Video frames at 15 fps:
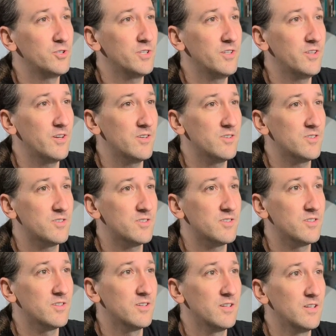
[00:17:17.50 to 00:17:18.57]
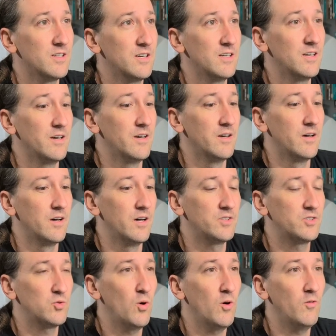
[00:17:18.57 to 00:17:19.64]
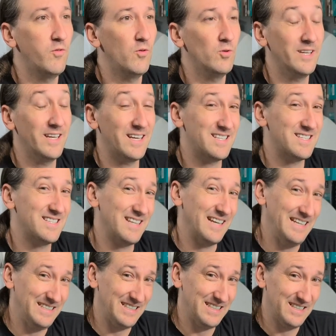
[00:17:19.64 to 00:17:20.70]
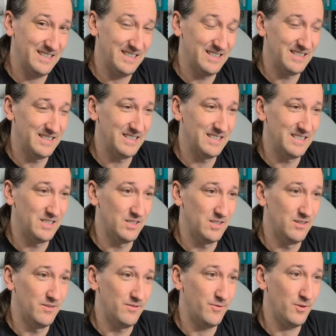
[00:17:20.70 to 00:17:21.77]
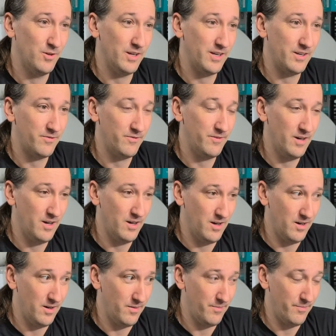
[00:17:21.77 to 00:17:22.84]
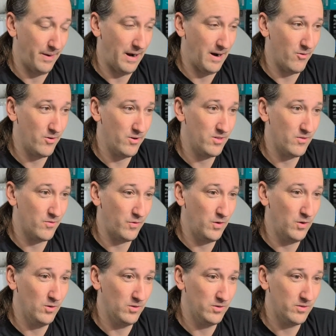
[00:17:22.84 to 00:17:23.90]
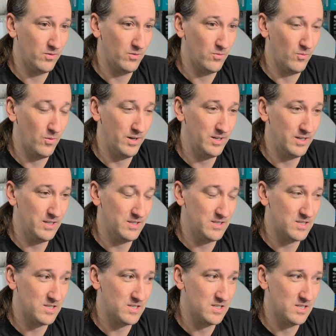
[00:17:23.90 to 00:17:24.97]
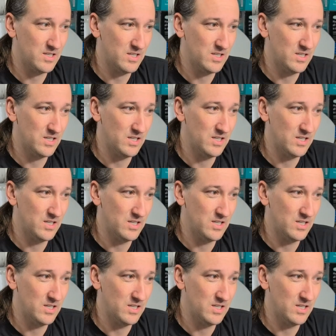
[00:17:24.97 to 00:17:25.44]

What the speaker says: usually there's a 12 volt excite for like powering the field windings.